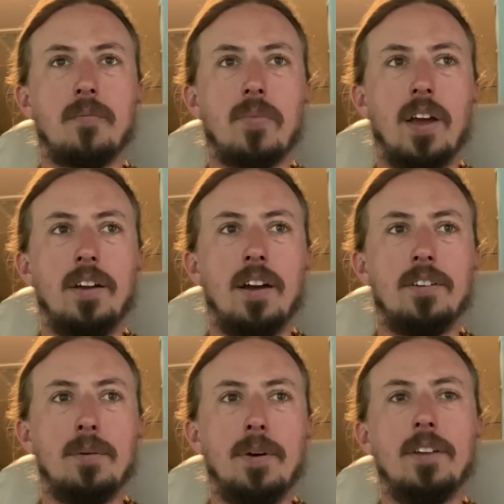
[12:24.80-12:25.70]

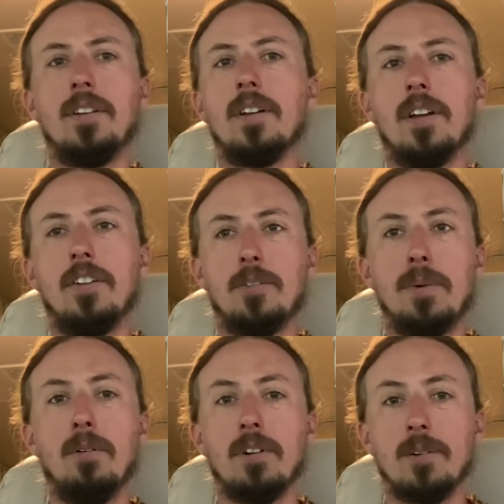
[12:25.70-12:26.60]
It's amazingly
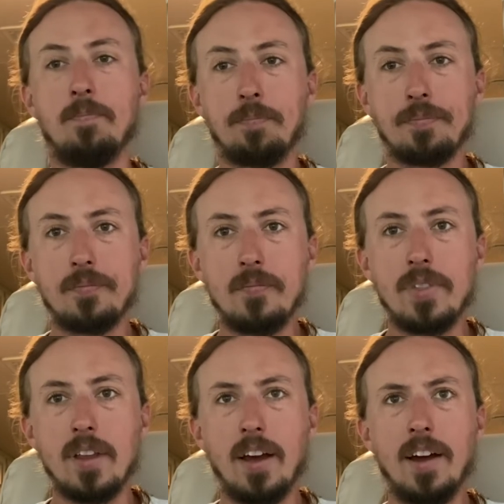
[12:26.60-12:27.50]
smoother.
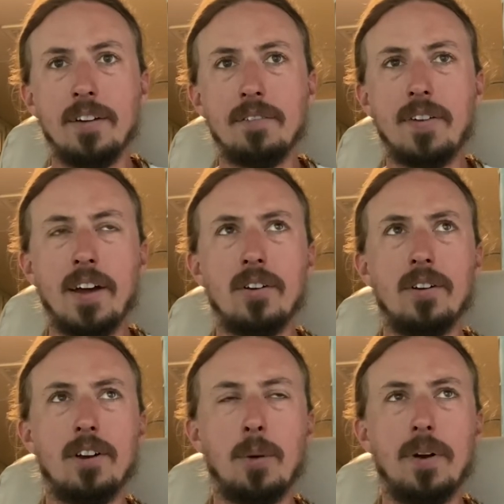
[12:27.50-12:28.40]
And
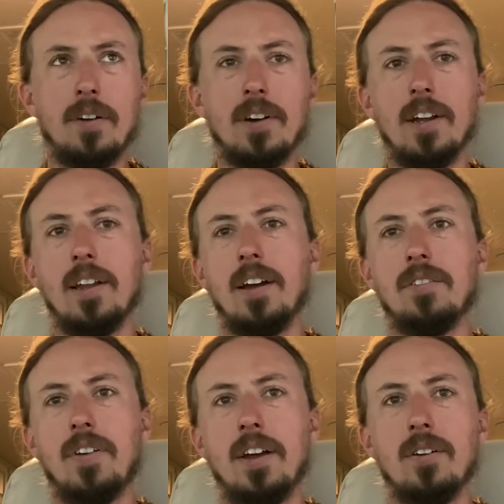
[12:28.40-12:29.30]
nobody really likes
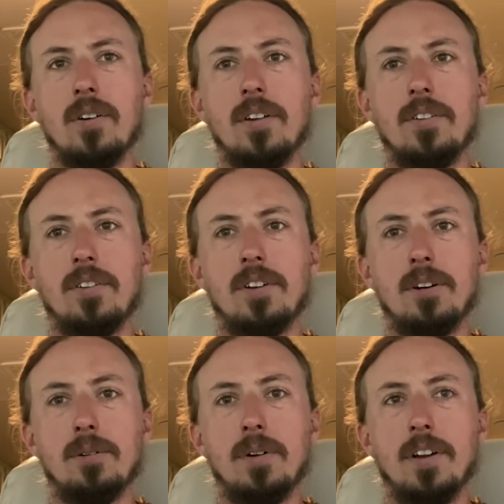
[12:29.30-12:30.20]
fan noise,
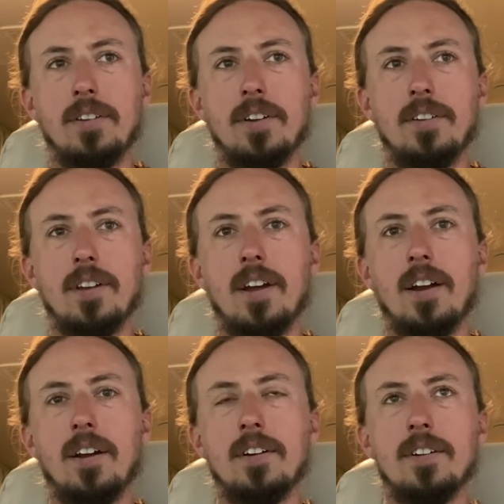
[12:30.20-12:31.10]
so it's
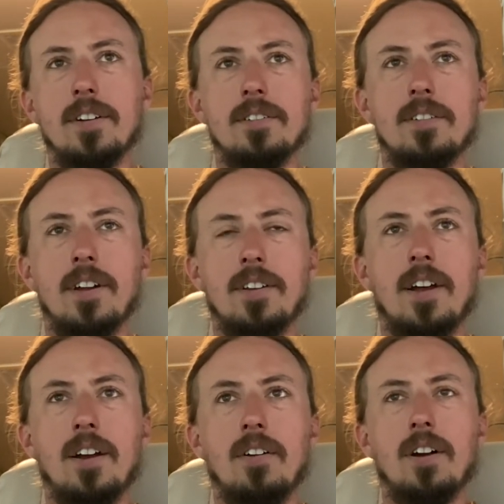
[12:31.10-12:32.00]
getting
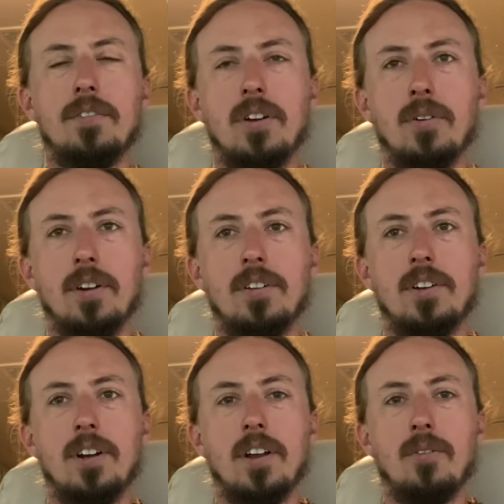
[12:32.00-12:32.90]
rid of a noise
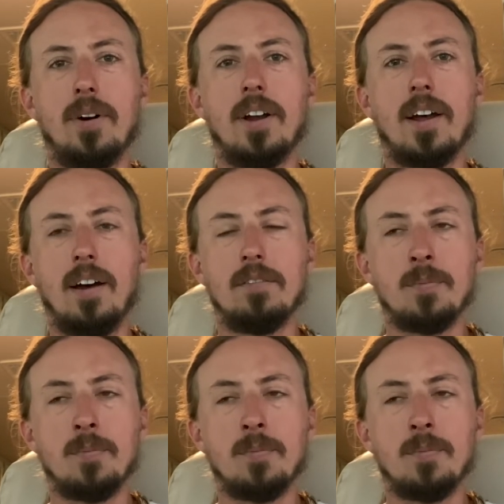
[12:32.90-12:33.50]
that you didn't want to have.